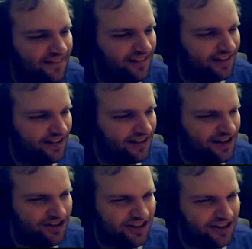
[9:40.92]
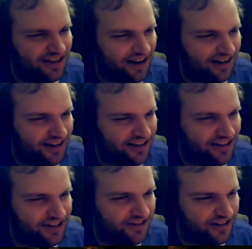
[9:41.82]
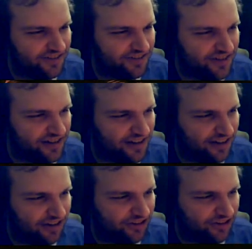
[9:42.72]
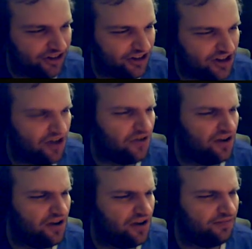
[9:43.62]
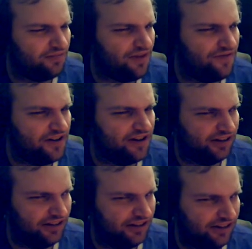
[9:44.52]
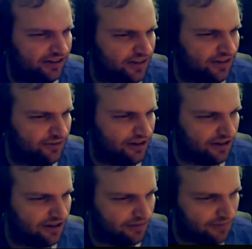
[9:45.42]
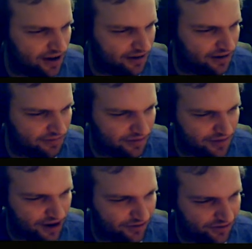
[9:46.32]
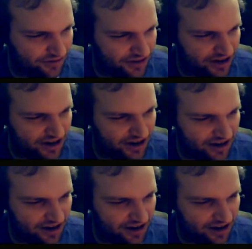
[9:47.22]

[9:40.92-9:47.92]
You just got an itchy trigger finger, that's all. Sure, you, oh yes, my finger actually slipped on the my the mouse, yeah.